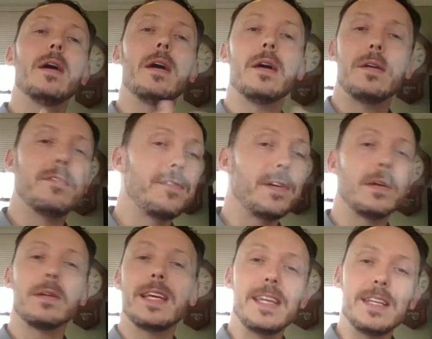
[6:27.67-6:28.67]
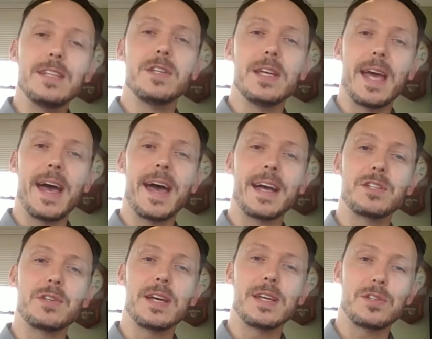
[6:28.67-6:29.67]
uh, fairly easy
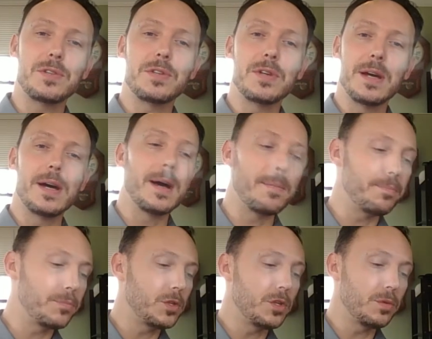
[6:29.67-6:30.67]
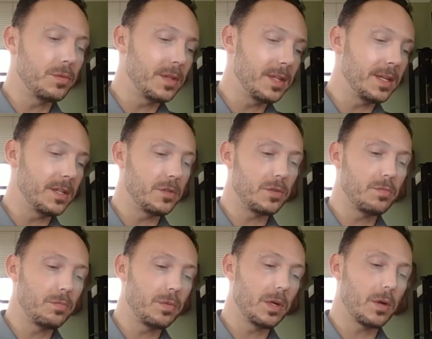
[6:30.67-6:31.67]
access um, to these
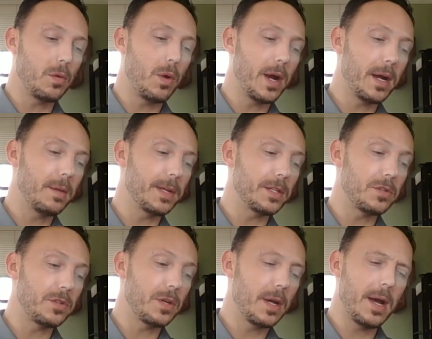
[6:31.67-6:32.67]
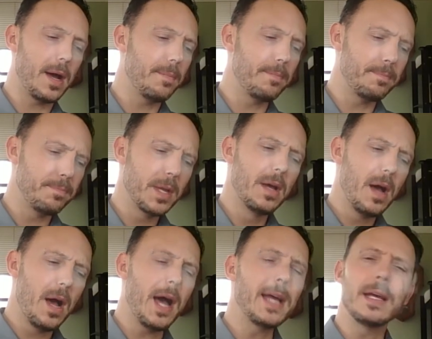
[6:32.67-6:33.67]
requirements. Um,
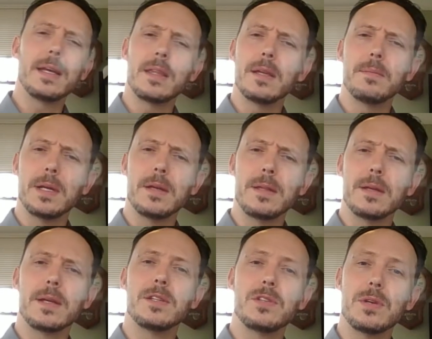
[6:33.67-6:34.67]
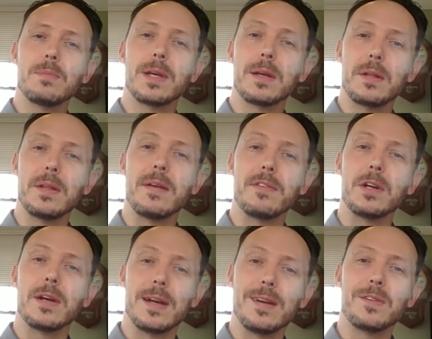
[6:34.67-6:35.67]
I like them, and I think it's something
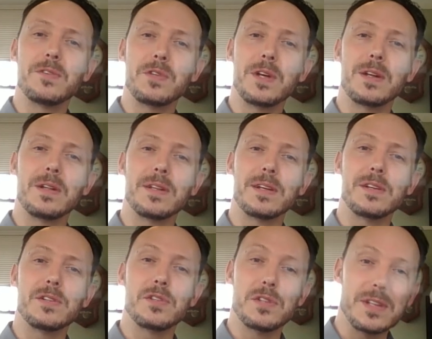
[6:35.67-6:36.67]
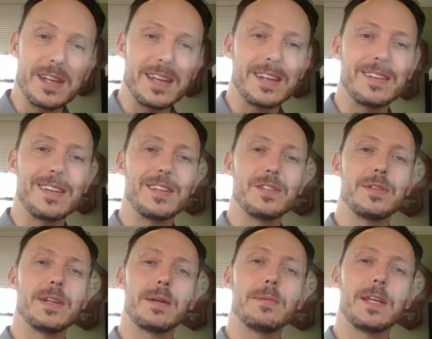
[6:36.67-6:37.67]
clever Aristotle does in his
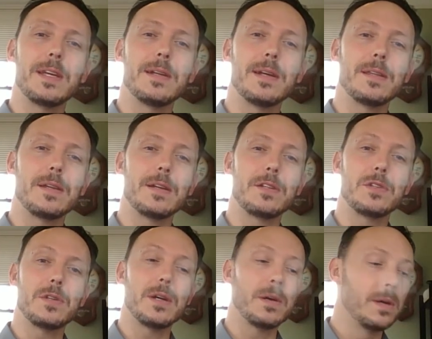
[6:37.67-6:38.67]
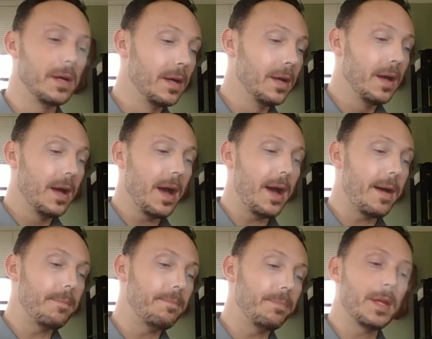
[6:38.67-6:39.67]
Nicomachean Ethics. So
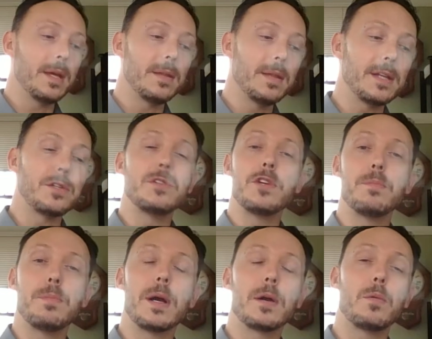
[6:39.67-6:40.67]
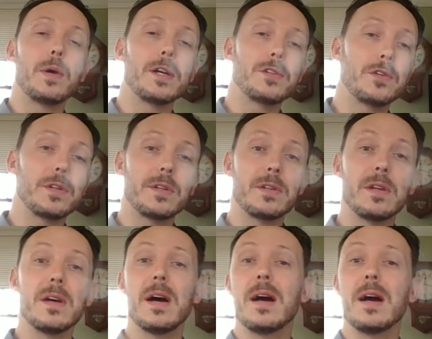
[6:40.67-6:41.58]
um, that's a two-part question.